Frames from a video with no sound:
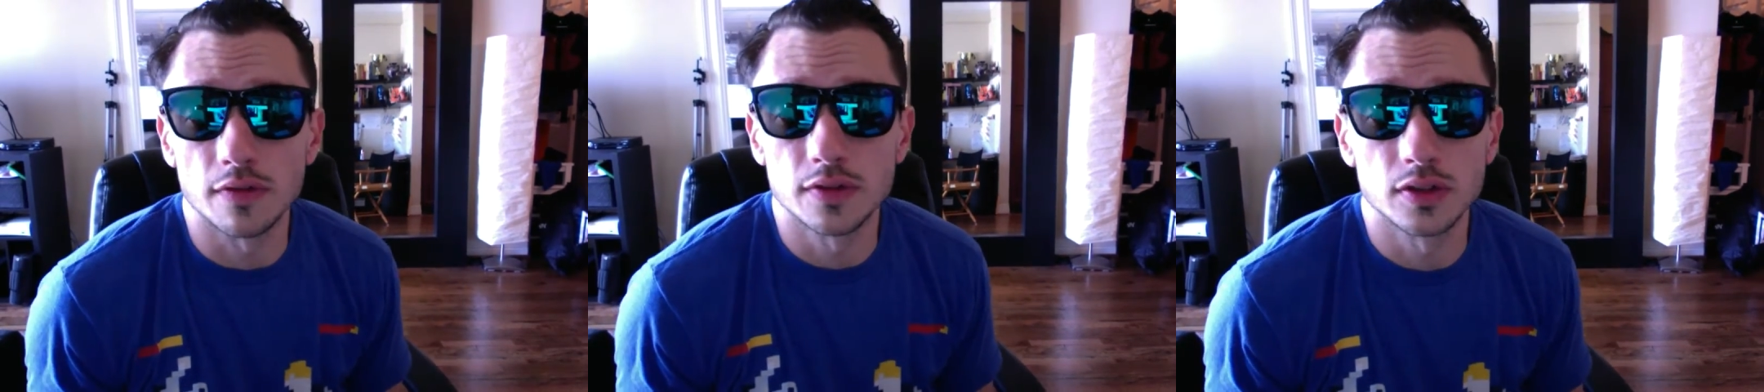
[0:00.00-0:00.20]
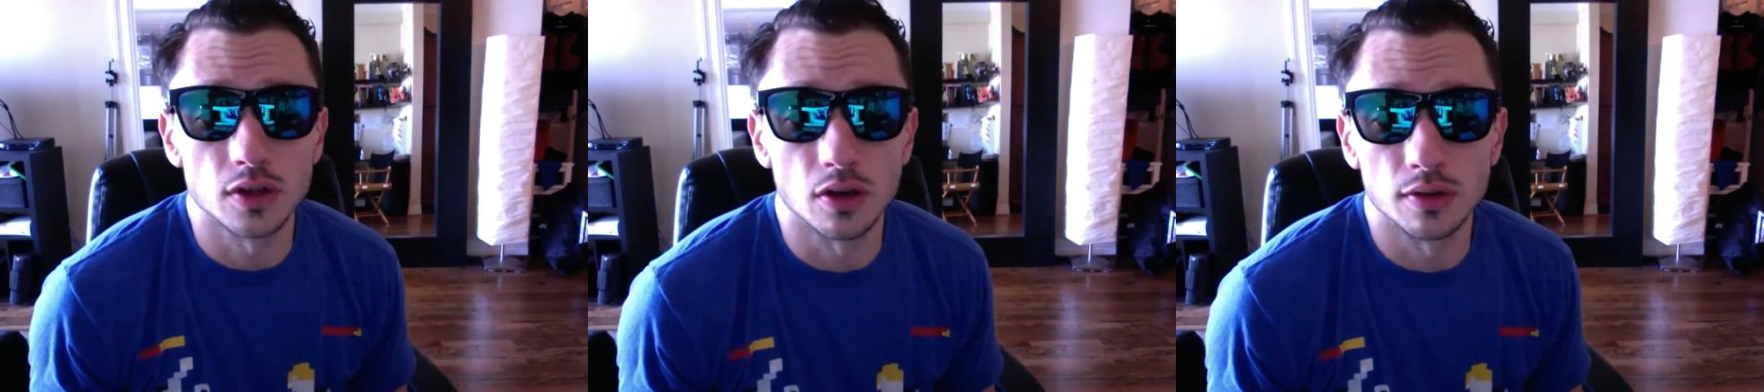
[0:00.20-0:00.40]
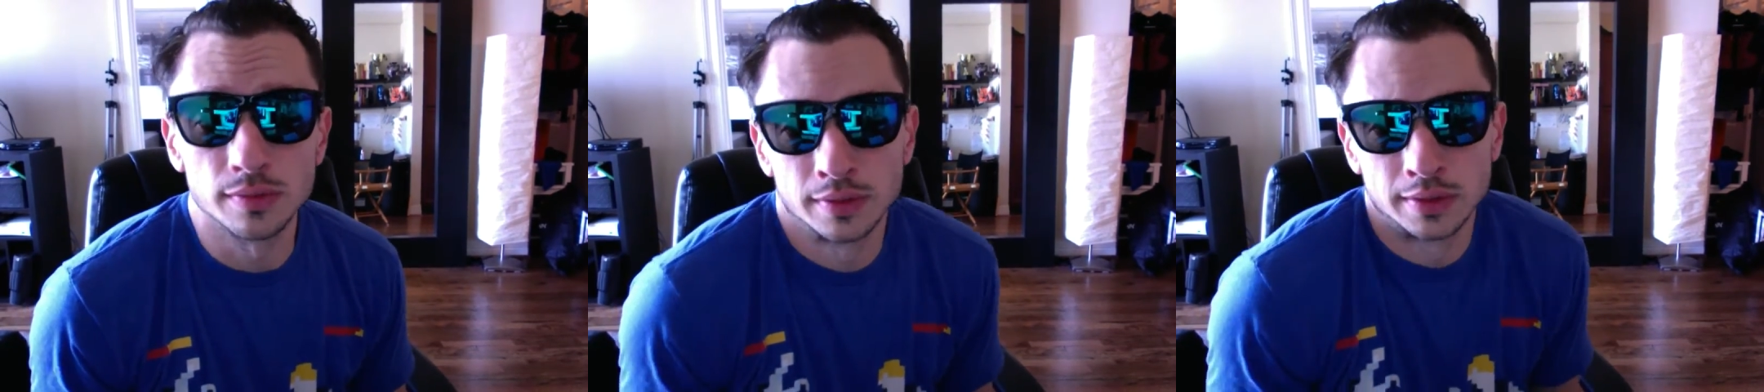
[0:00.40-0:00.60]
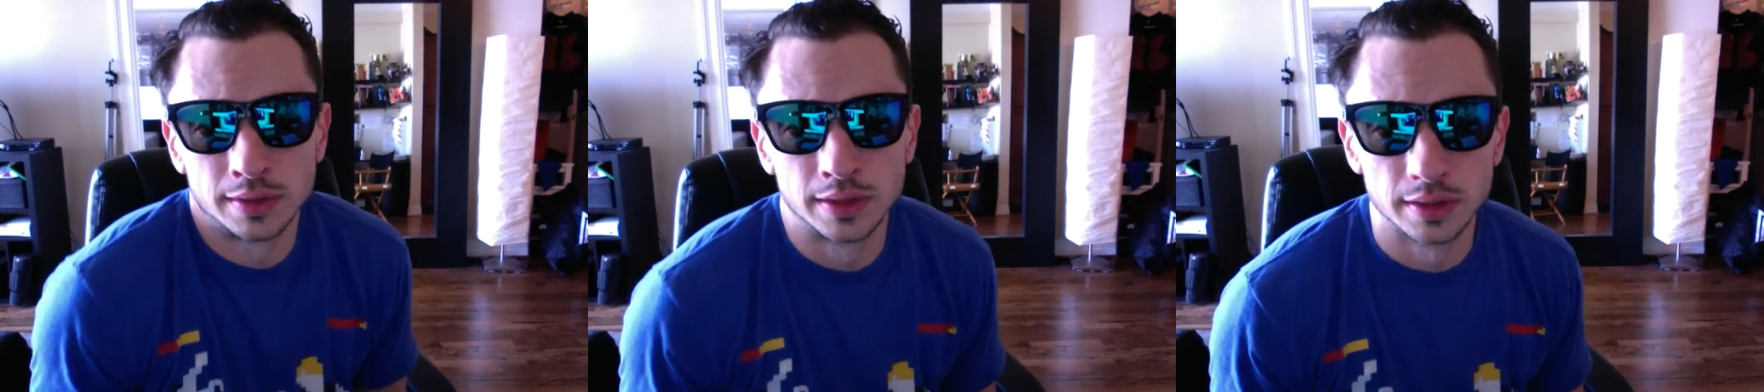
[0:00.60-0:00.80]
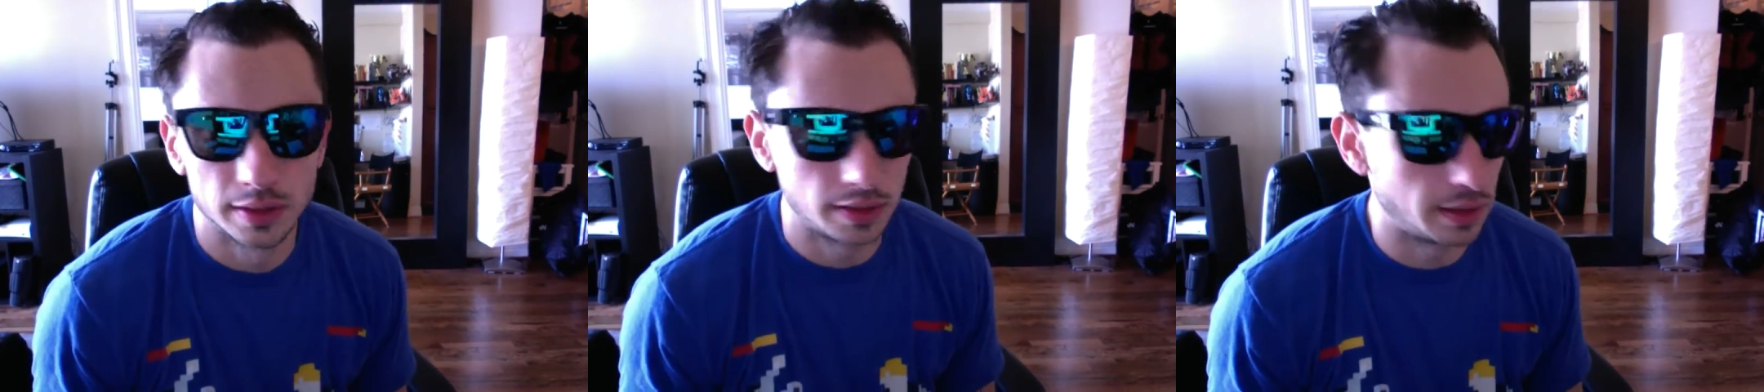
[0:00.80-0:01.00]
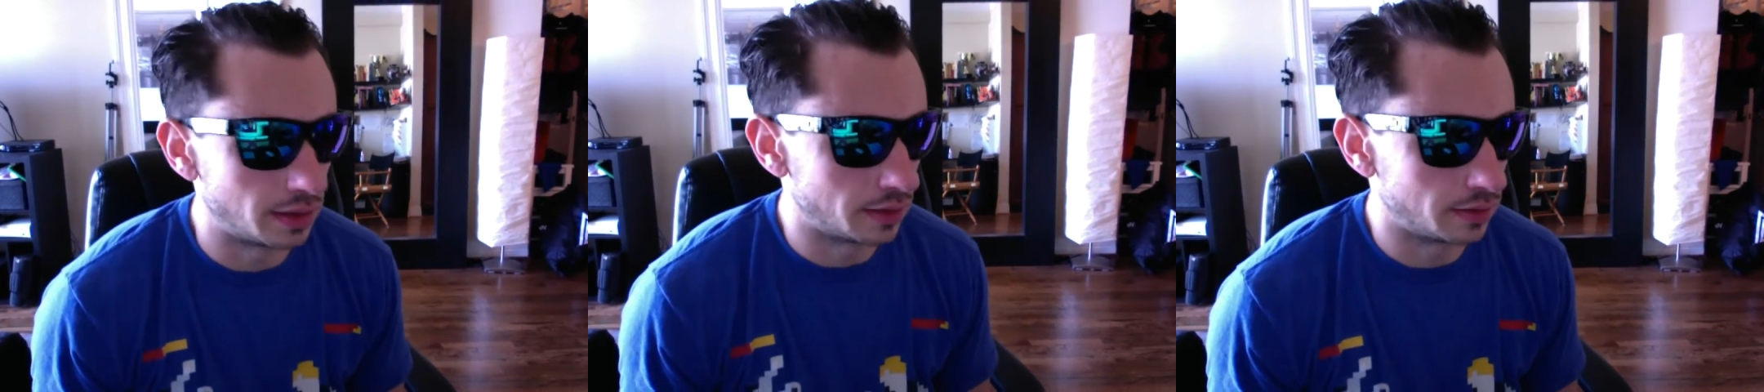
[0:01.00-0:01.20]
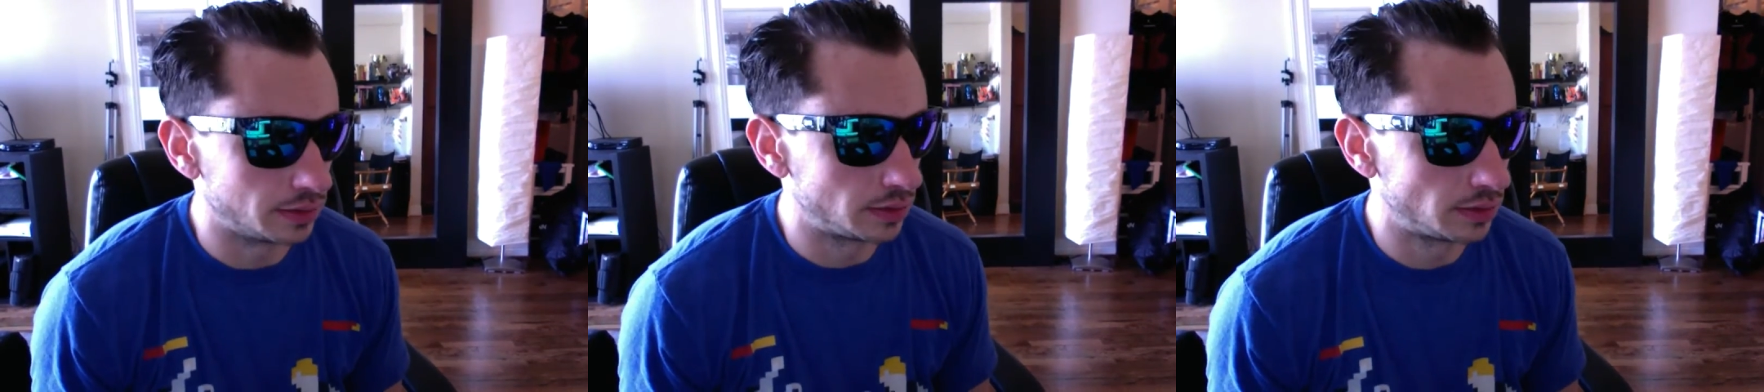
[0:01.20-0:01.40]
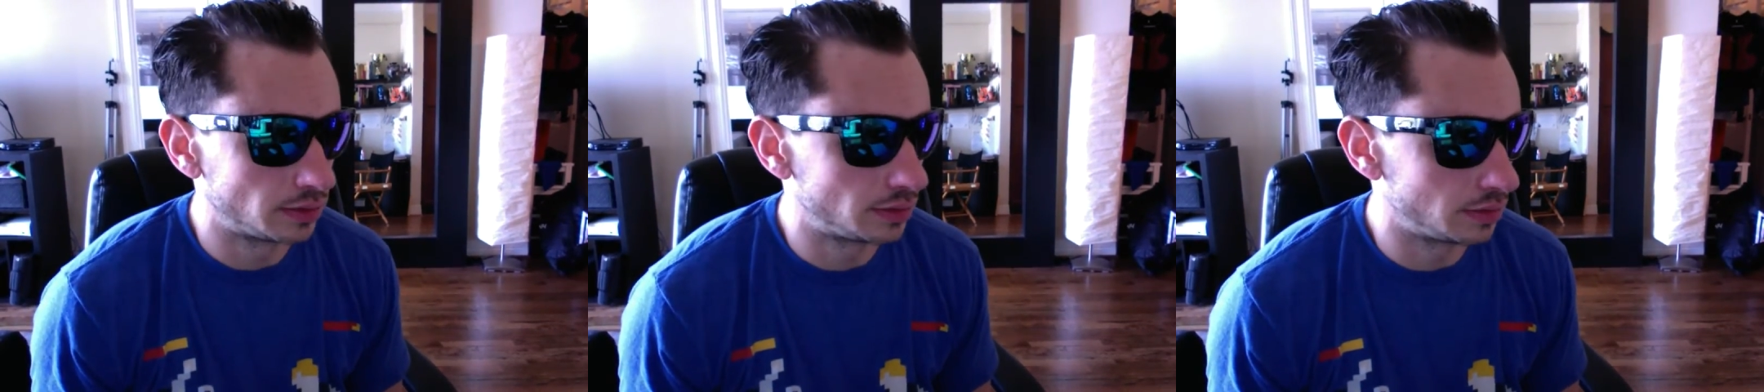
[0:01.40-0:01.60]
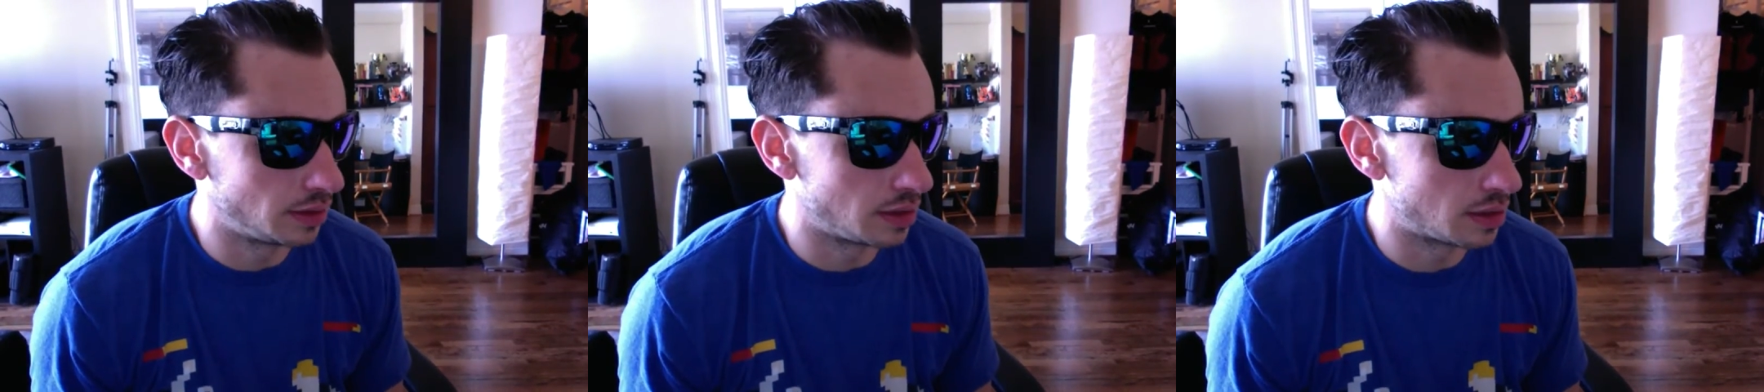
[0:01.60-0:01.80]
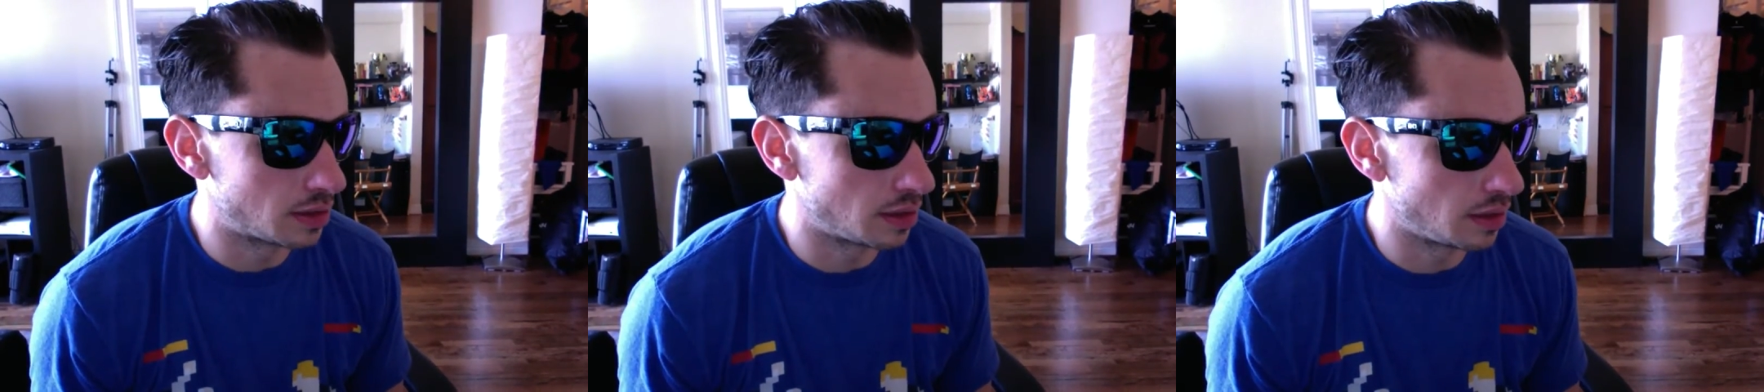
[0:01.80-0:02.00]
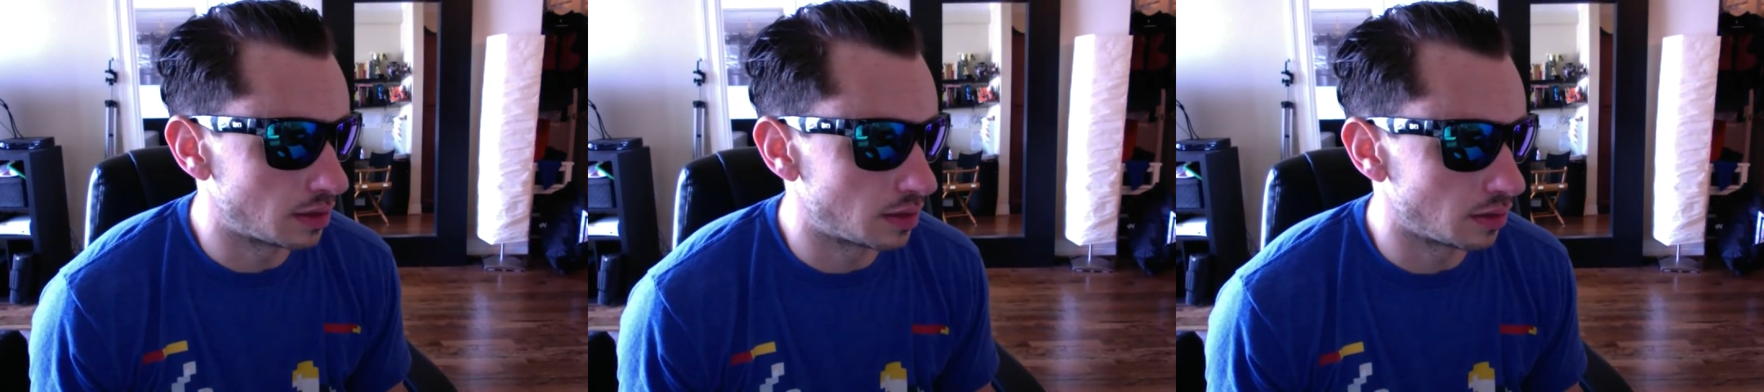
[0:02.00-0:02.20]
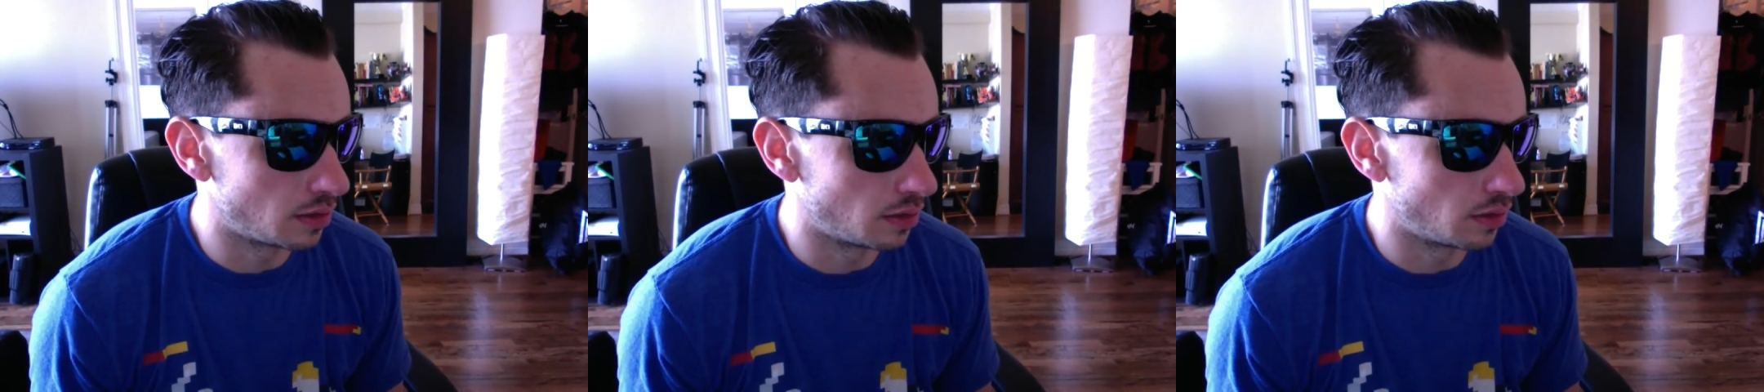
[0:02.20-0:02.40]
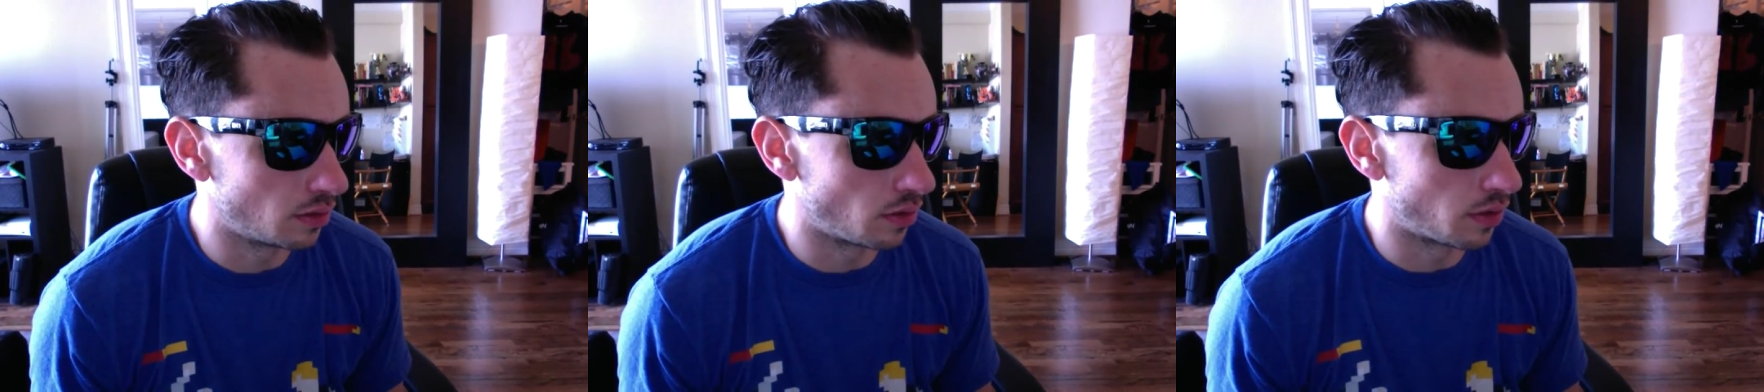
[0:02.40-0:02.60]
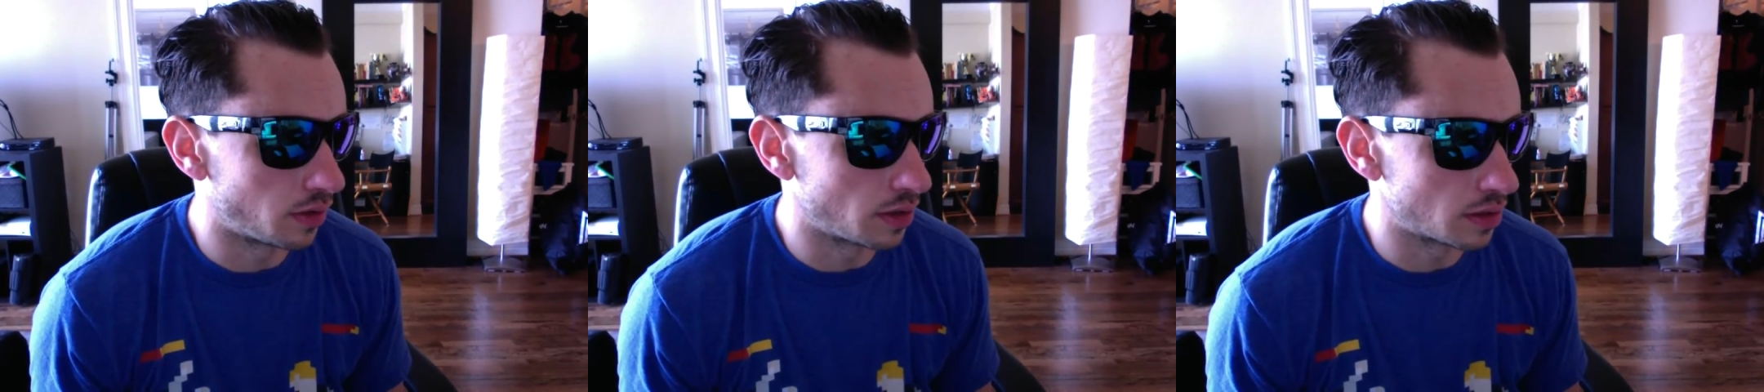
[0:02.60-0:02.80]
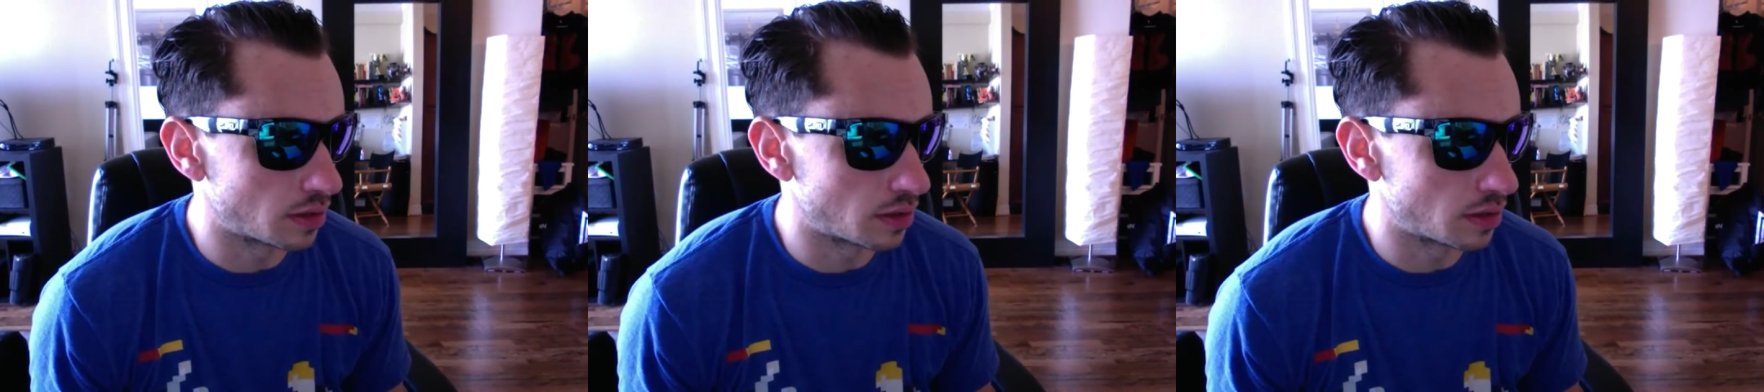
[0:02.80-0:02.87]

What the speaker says: So, it's a good little thing